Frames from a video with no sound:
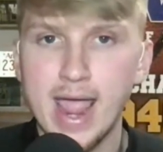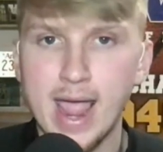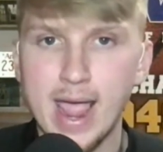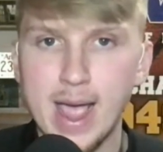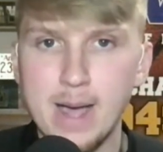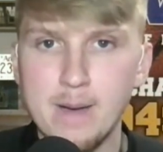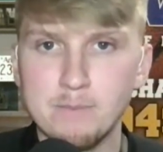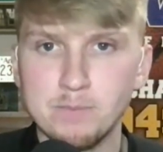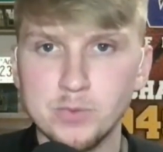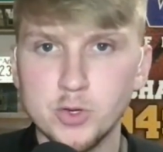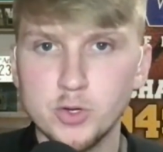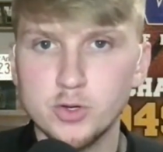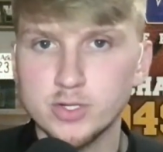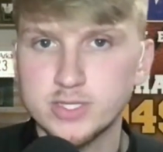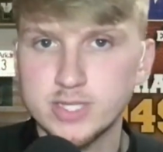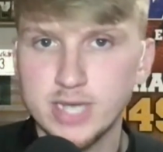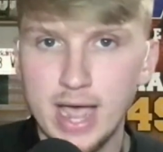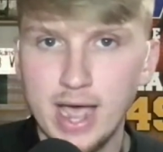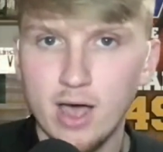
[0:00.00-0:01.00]
And you
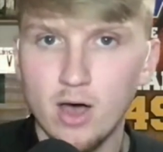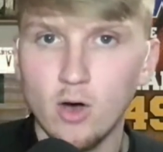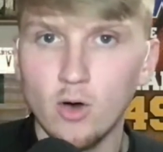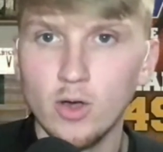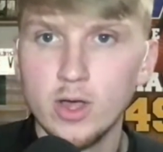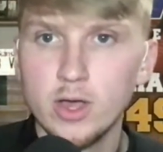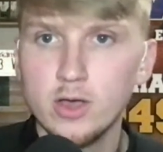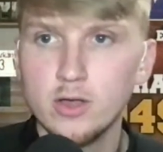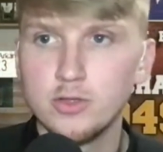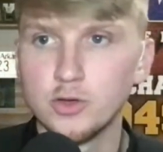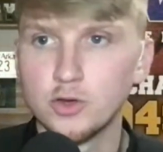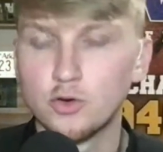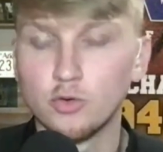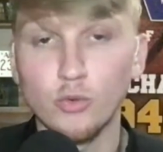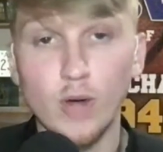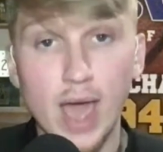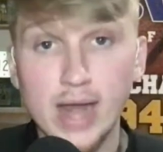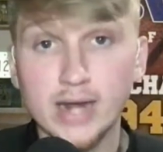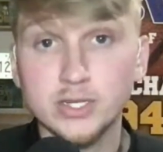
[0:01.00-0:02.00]
could tell the
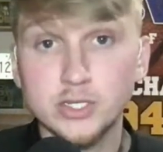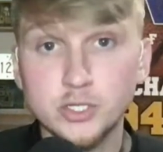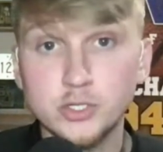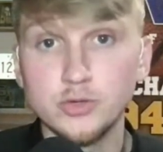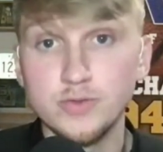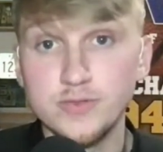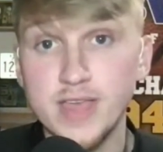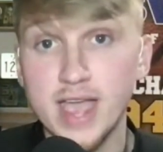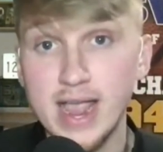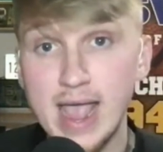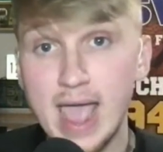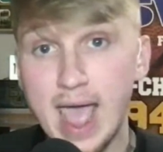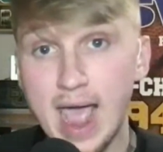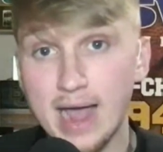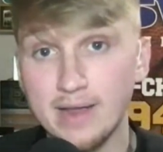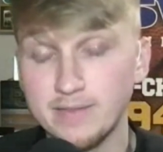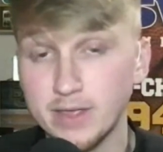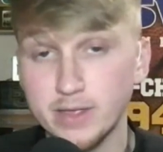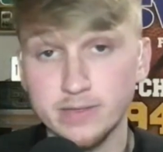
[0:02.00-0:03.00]
gratitude they
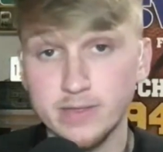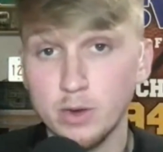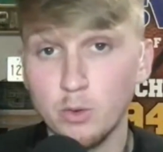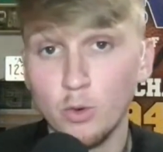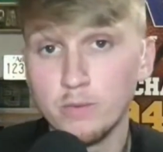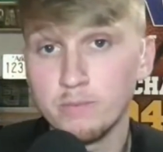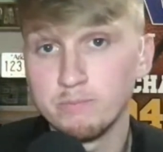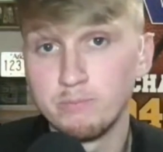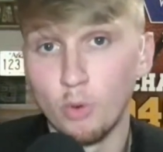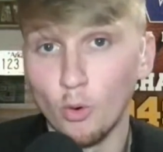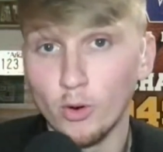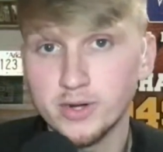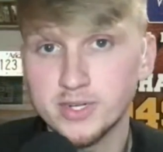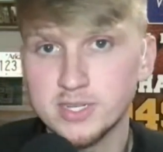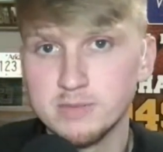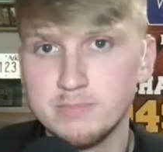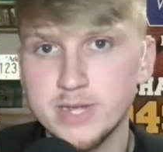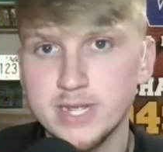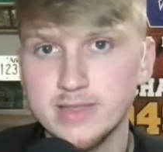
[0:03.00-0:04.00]
had. They, they weren't
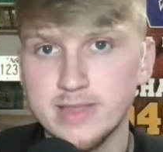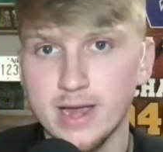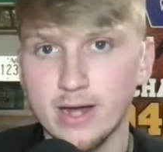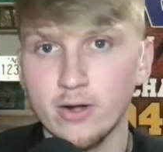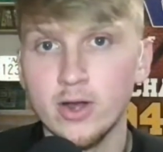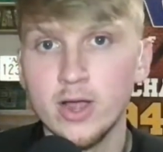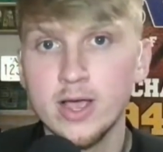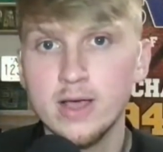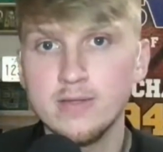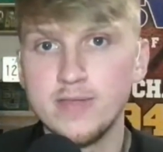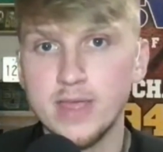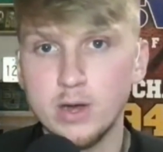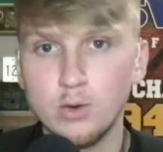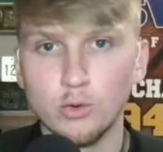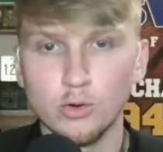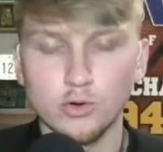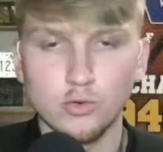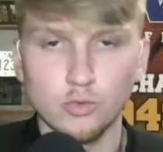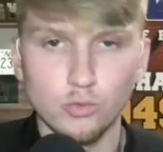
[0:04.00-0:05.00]
bored to be there.
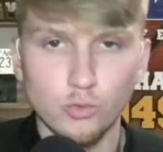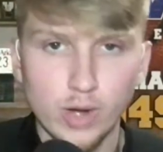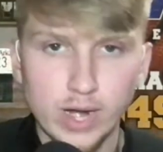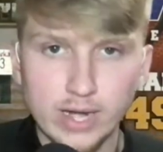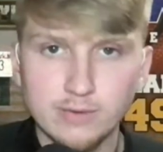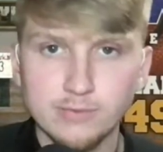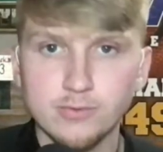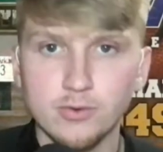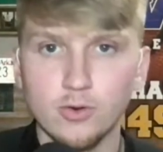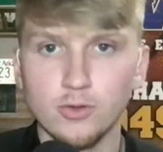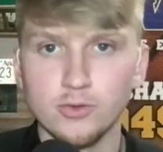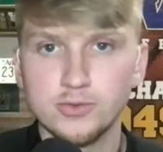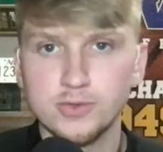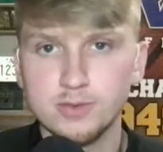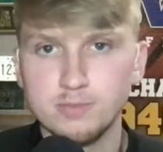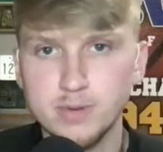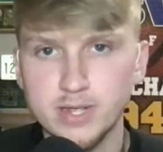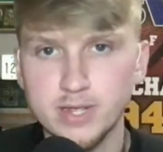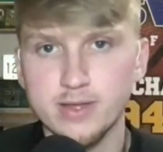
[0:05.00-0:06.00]
They were
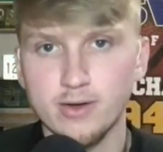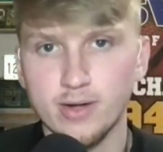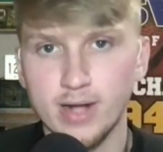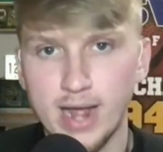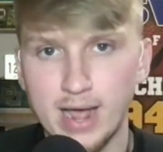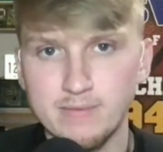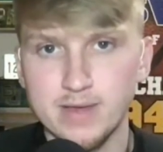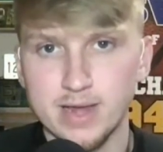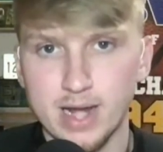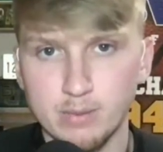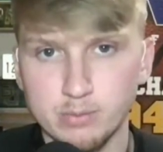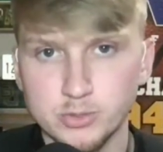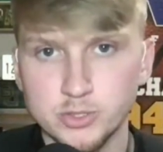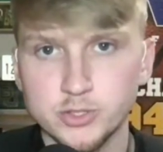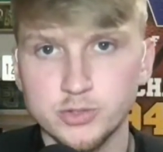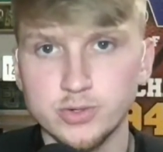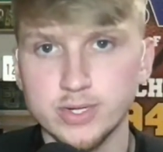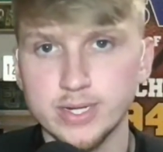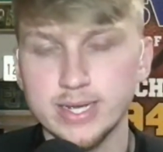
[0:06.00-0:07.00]
grateful to be there and have that
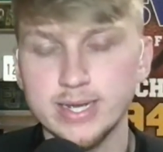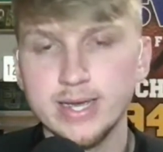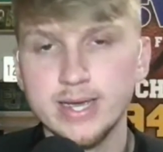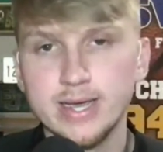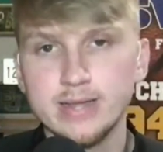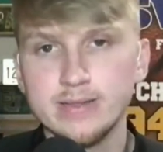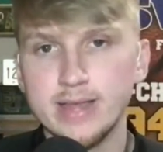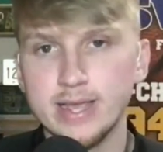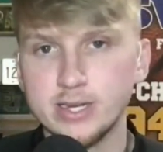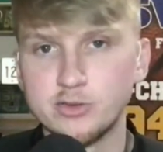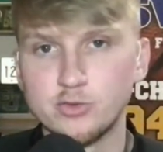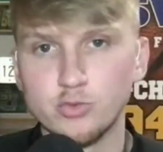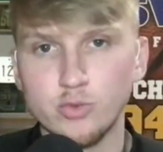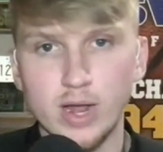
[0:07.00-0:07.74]
opportunity. They